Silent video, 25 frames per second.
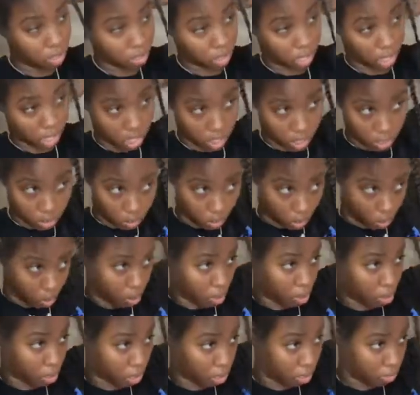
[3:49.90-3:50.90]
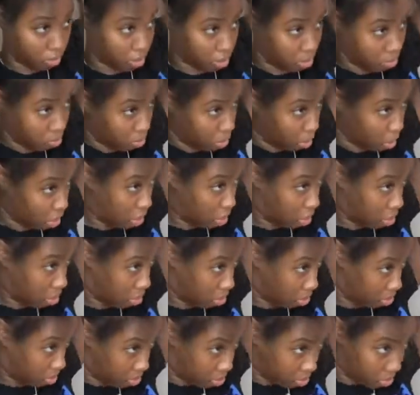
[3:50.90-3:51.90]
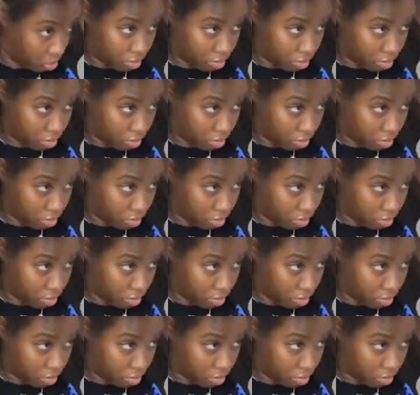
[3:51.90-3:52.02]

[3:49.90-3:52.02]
This is all going to be braided up.